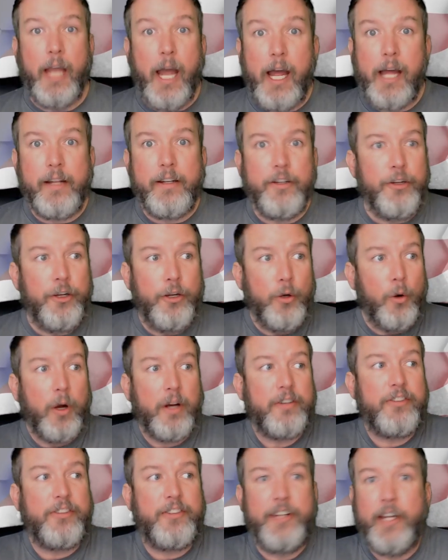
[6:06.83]
Yet, New
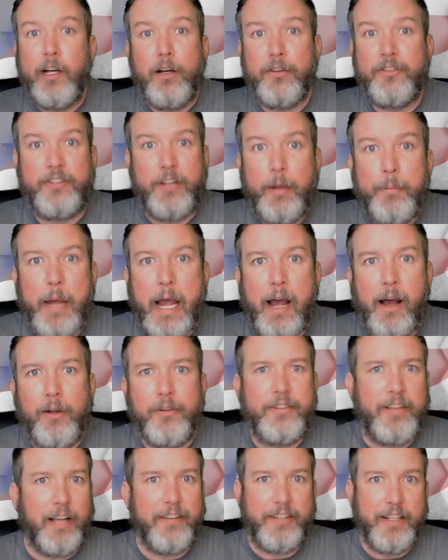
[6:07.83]
York still somehow
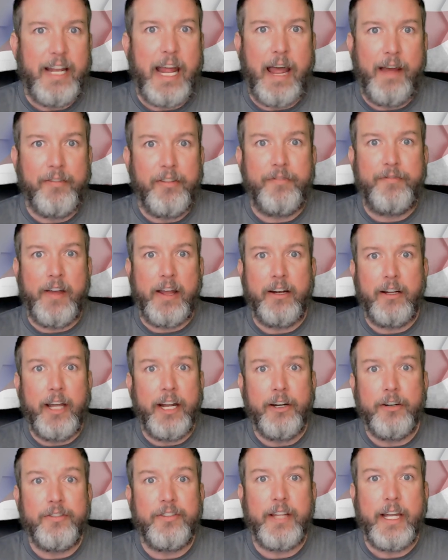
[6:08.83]
doesn't have the
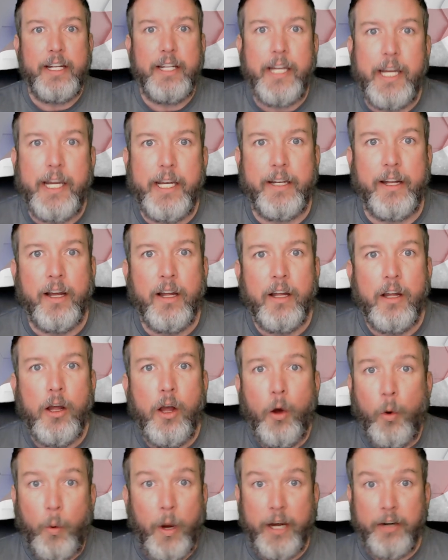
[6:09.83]
ventilators they need.
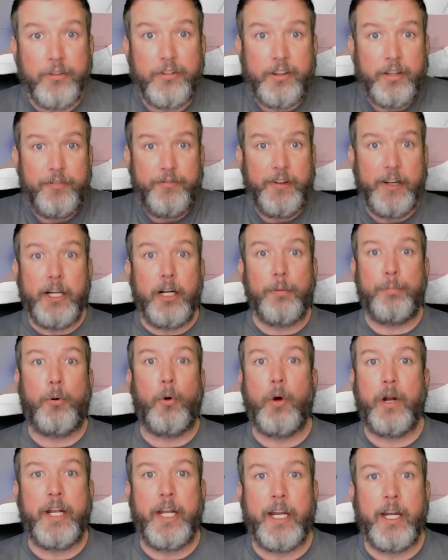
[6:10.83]
Where's the finger
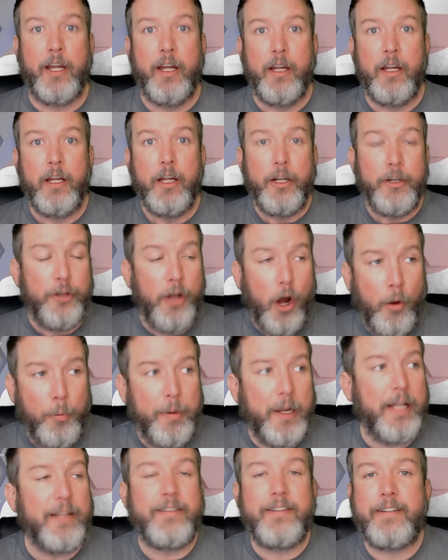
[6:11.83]
pointing? Nope,
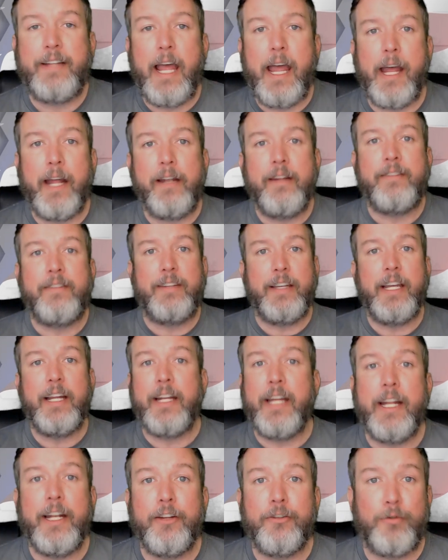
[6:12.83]
instead,
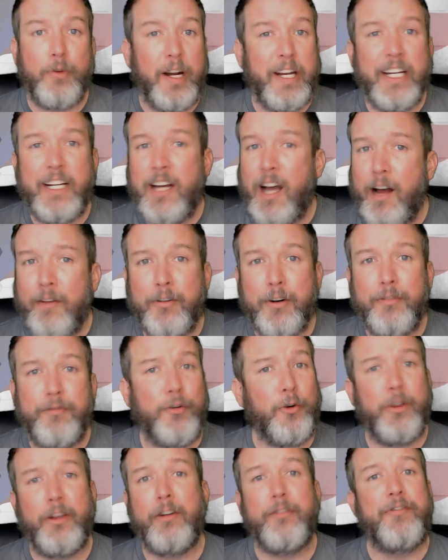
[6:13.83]
CNN is running cover
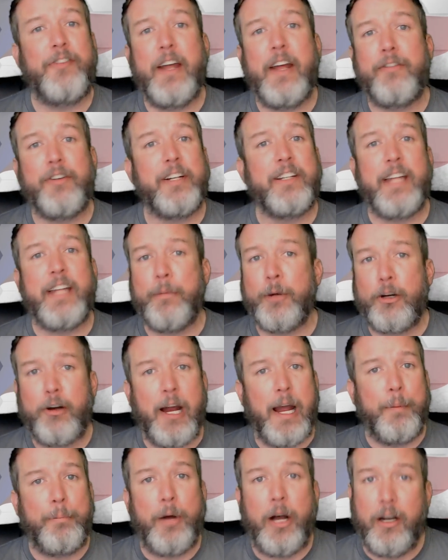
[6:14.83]
for their favorite Democrat